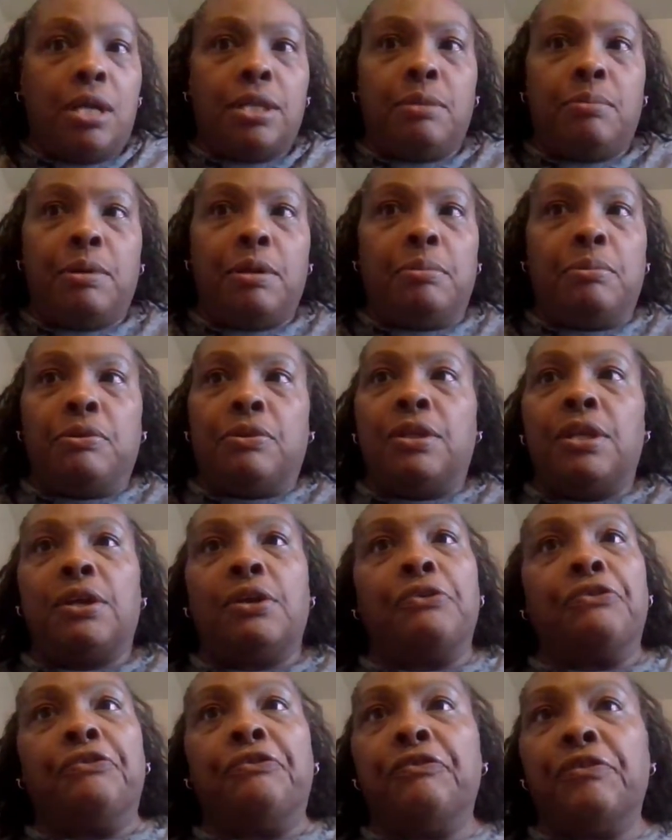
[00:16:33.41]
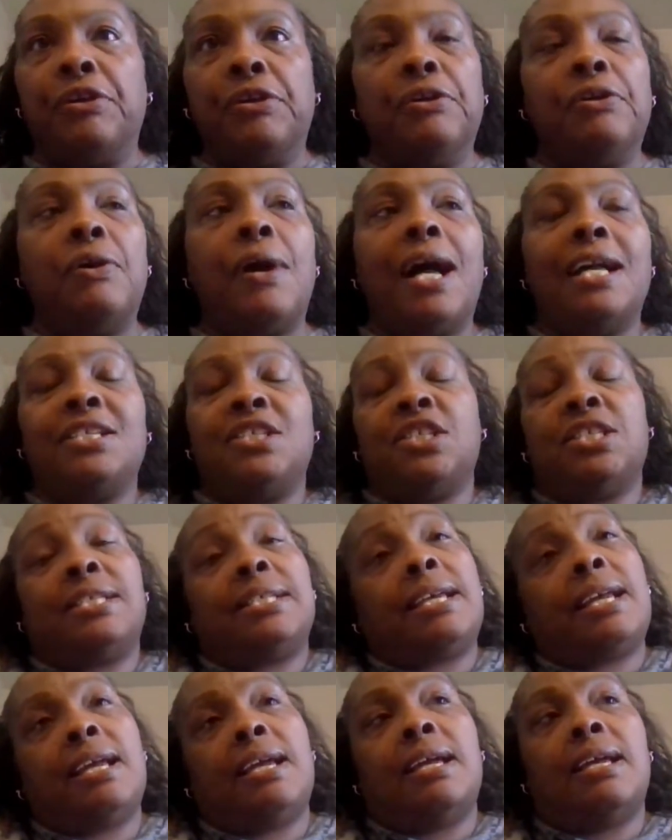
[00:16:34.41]
other people think or feel. I
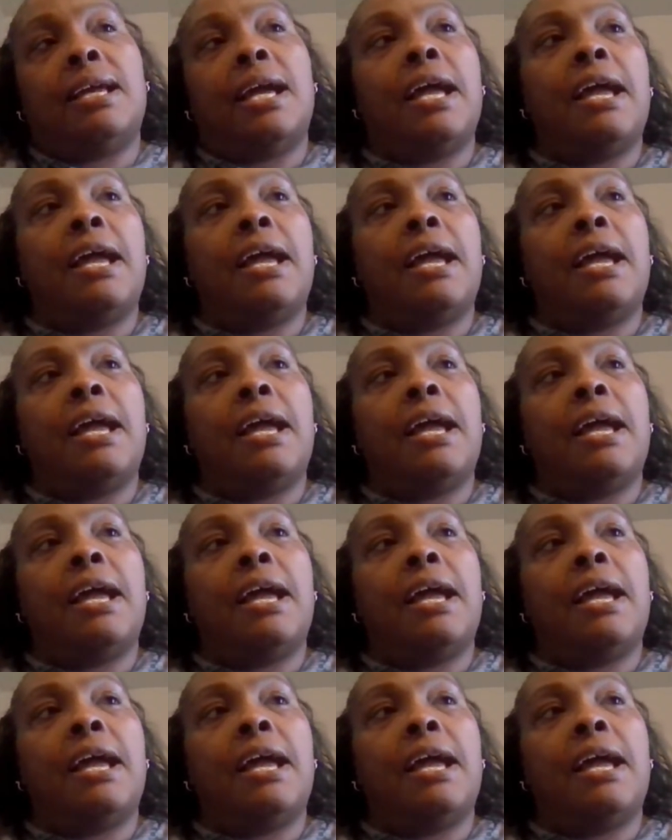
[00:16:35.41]
just can't.